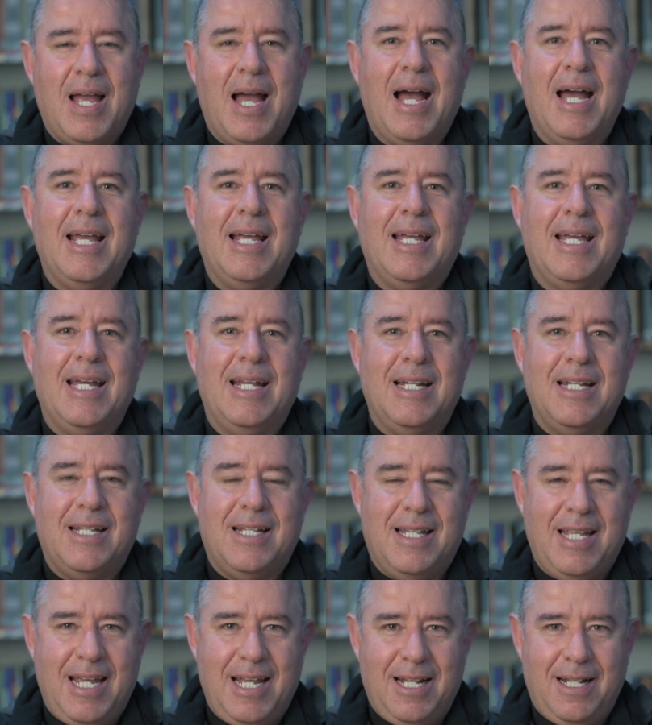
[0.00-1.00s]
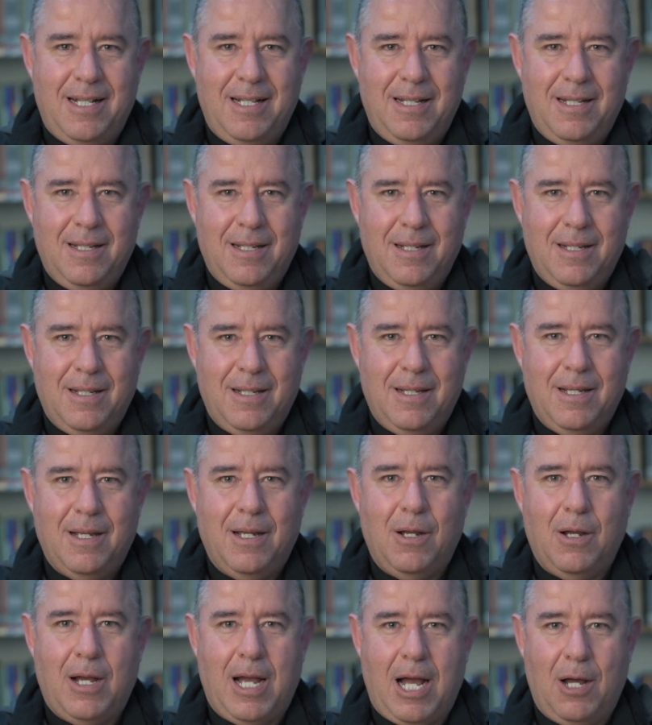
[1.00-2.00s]
I can tell
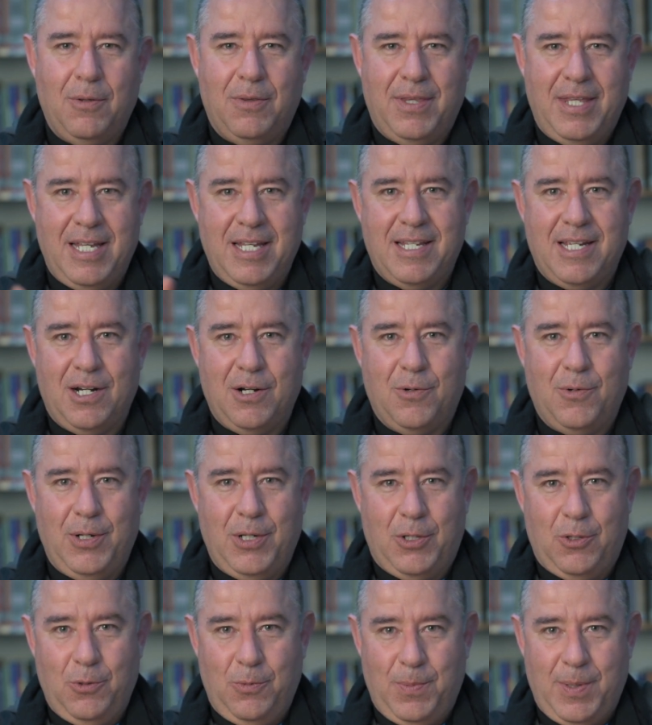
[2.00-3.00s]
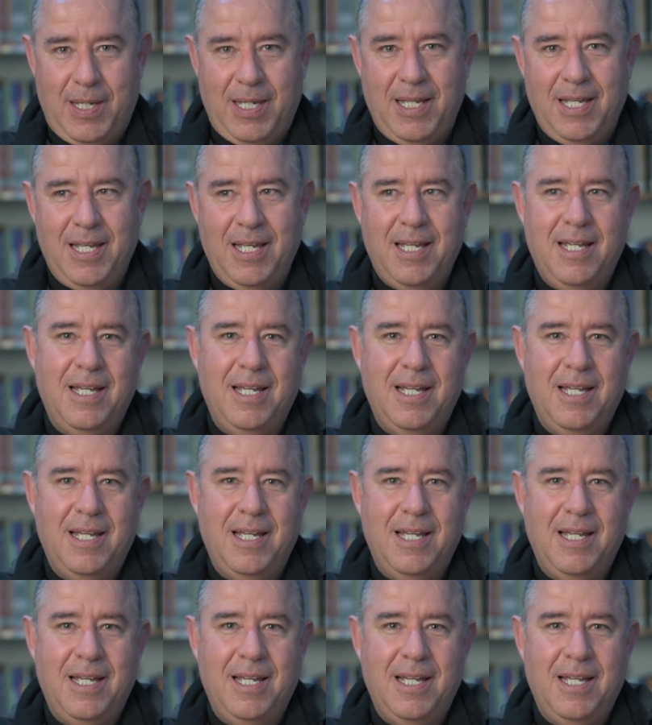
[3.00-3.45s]
how things are going to be